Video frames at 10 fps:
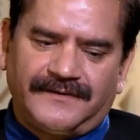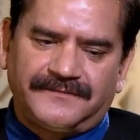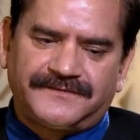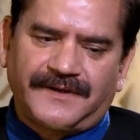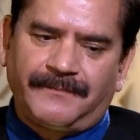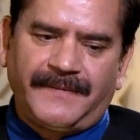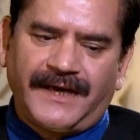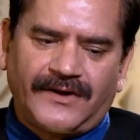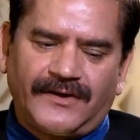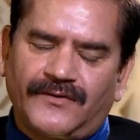some
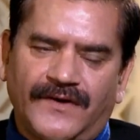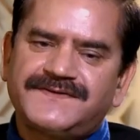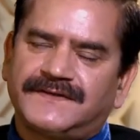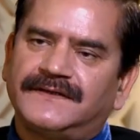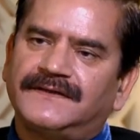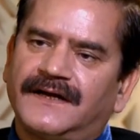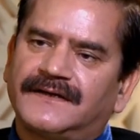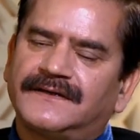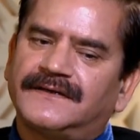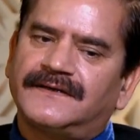may question
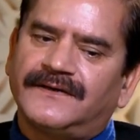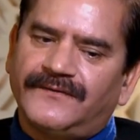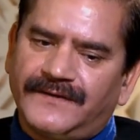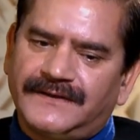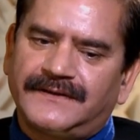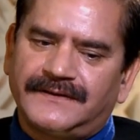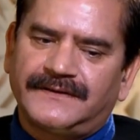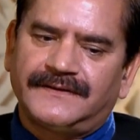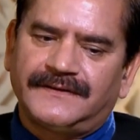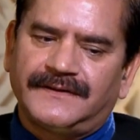that
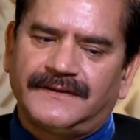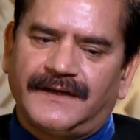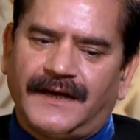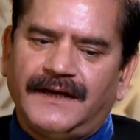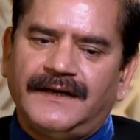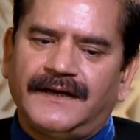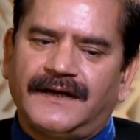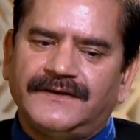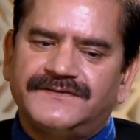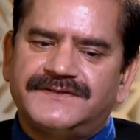whether
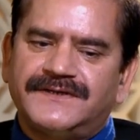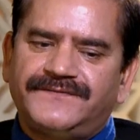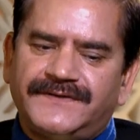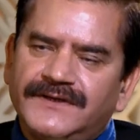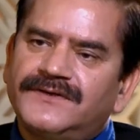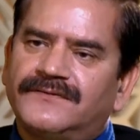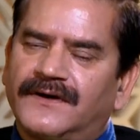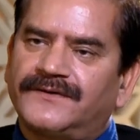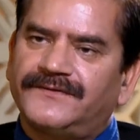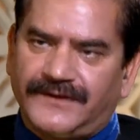India is drifting
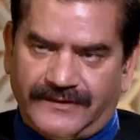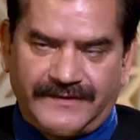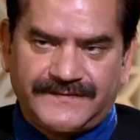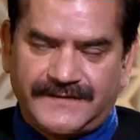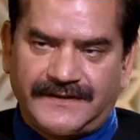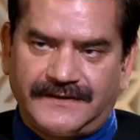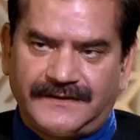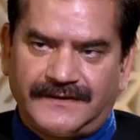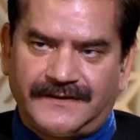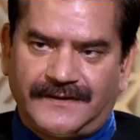towards USA
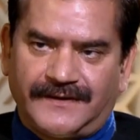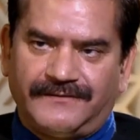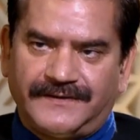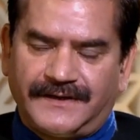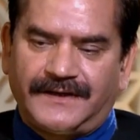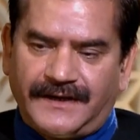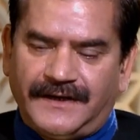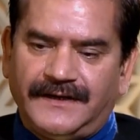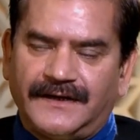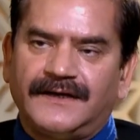whether
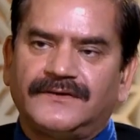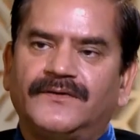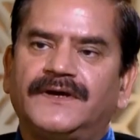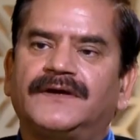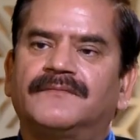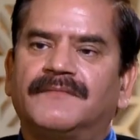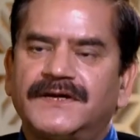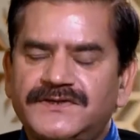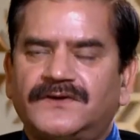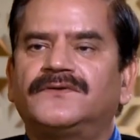India is going
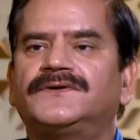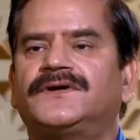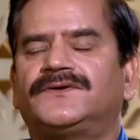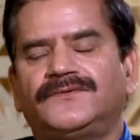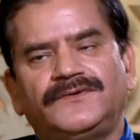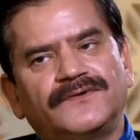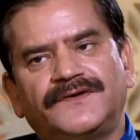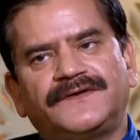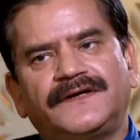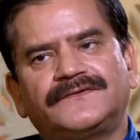much closer to
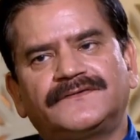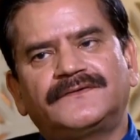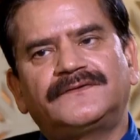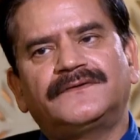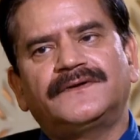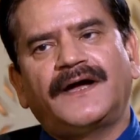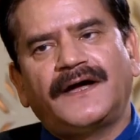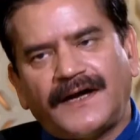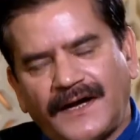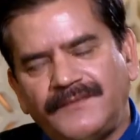USA. So,
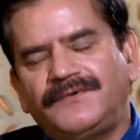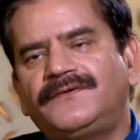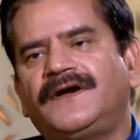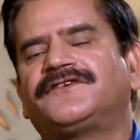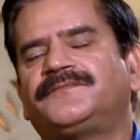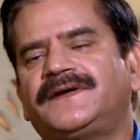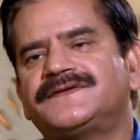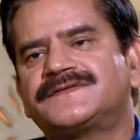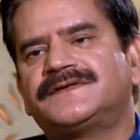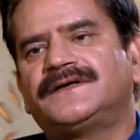have you
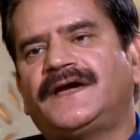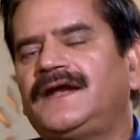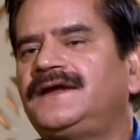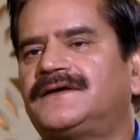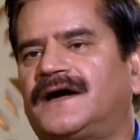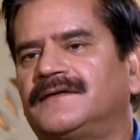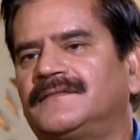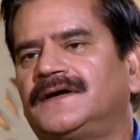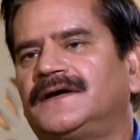expressed uh, any time